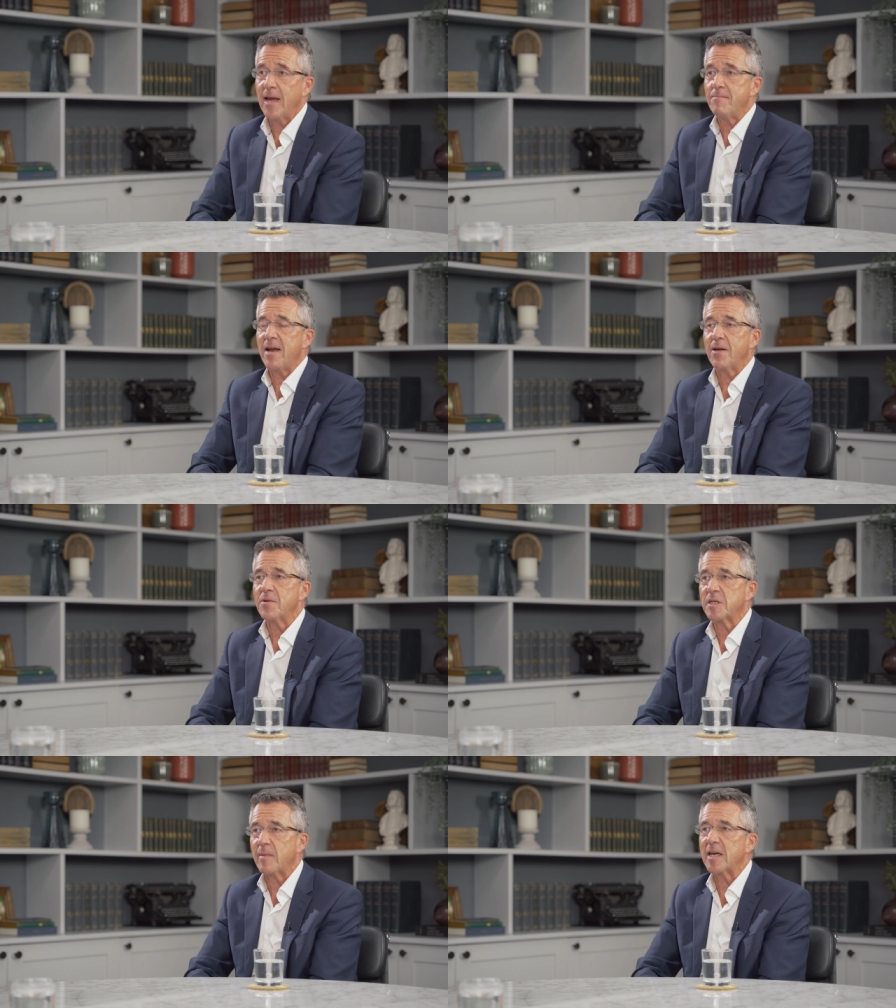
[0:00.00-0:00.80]
in many
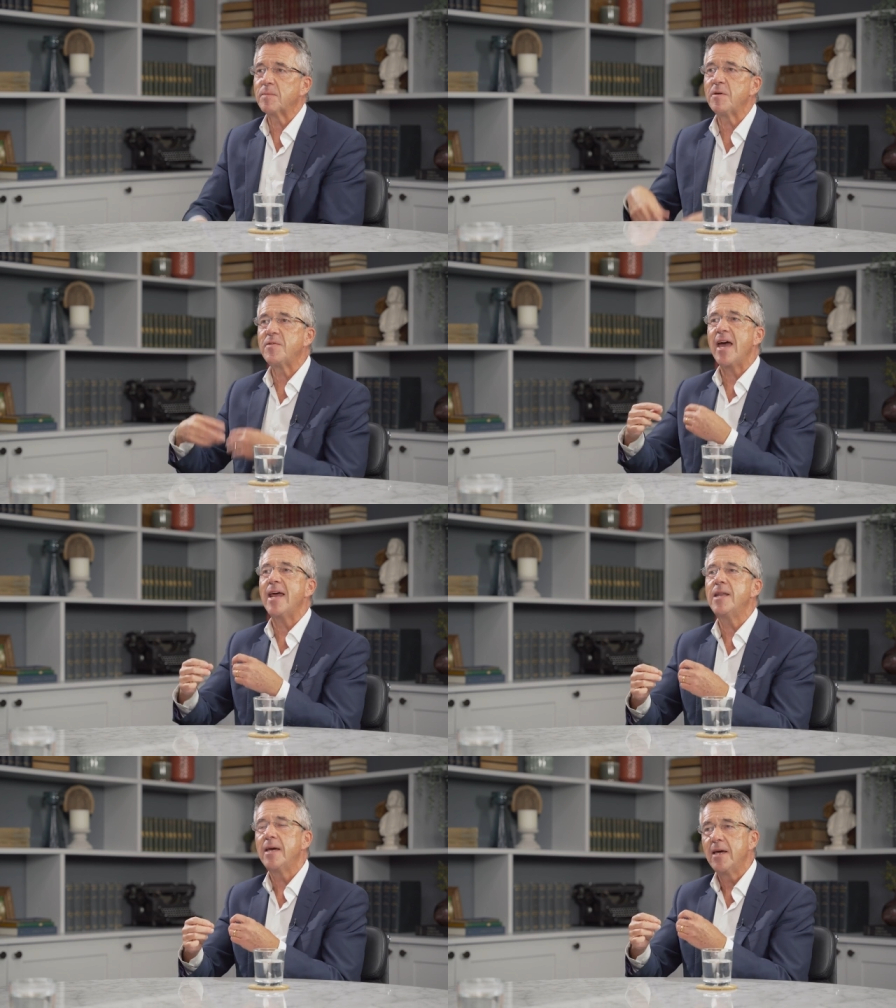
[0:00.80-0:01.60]
respects. But
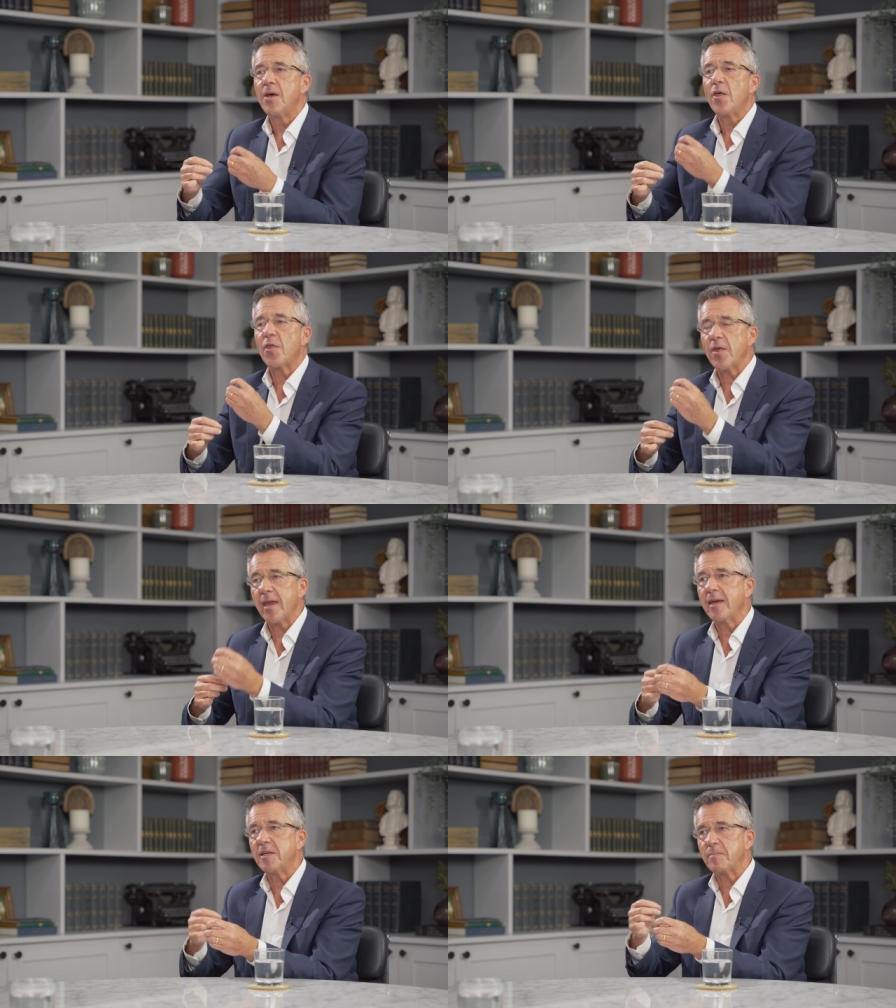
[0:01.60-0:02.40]
then
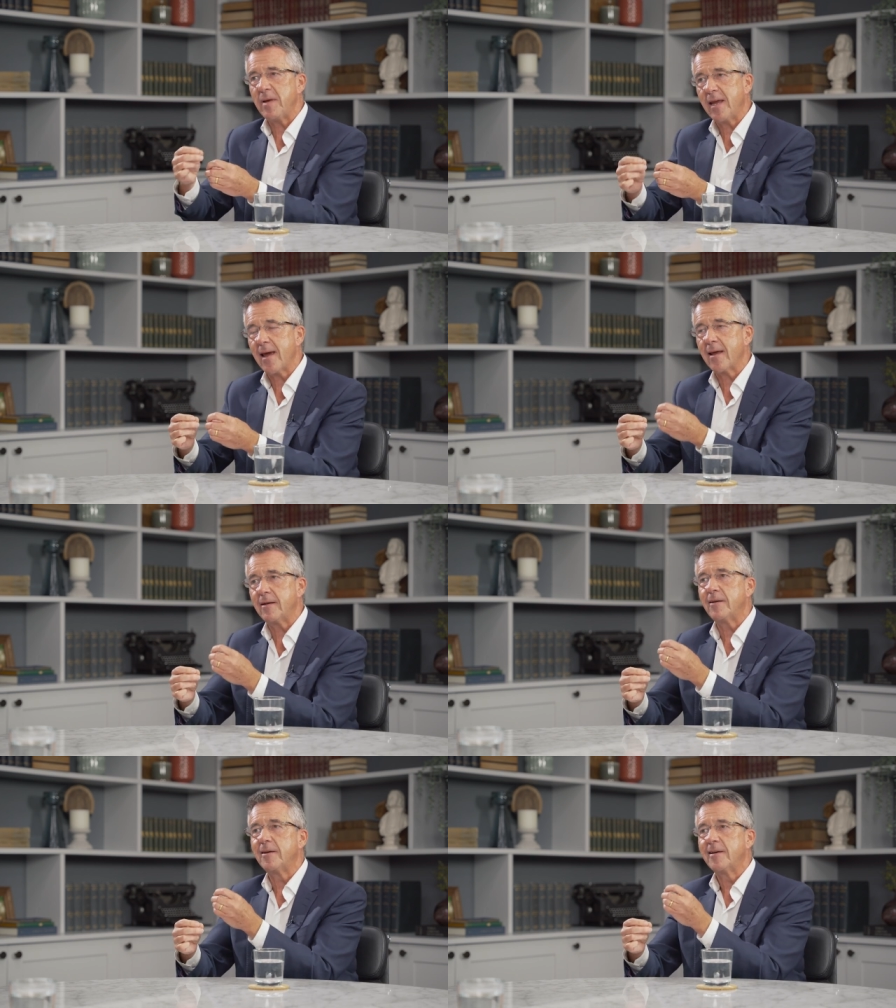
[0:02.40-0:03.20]
things
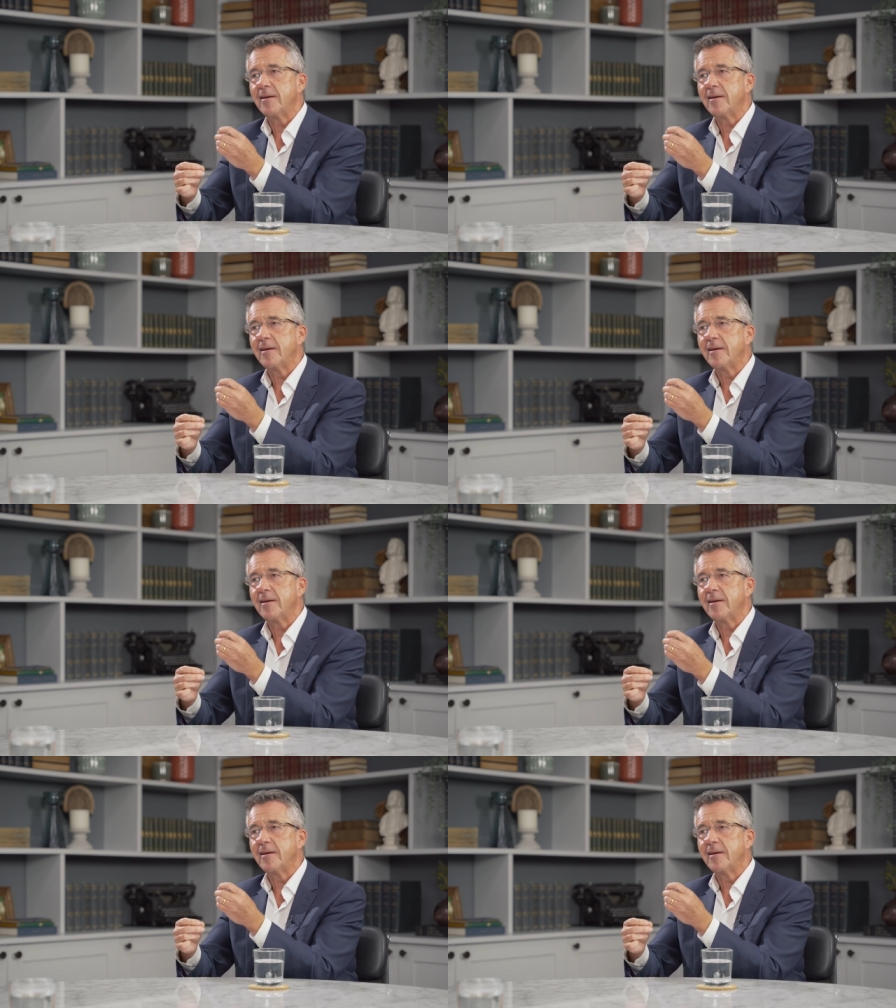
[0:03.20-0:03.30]
began